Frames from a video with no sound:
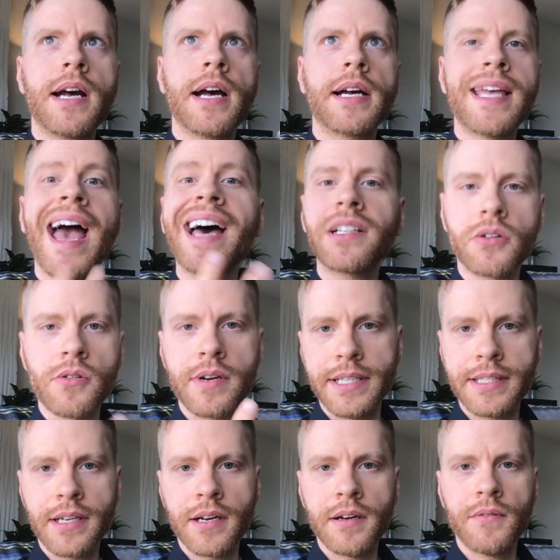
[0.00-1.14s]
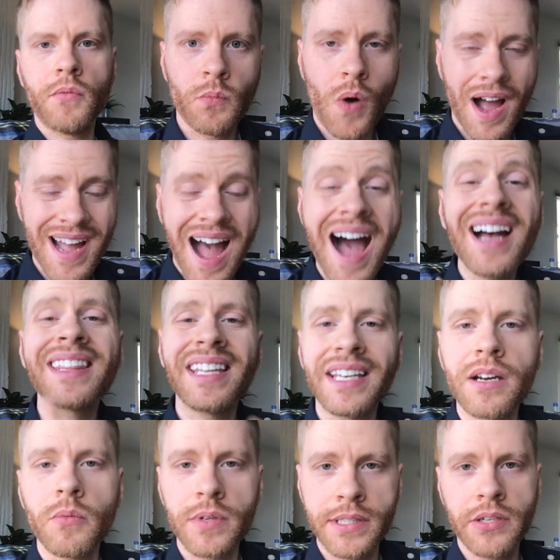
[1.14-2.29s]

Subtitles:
categories of why I think it was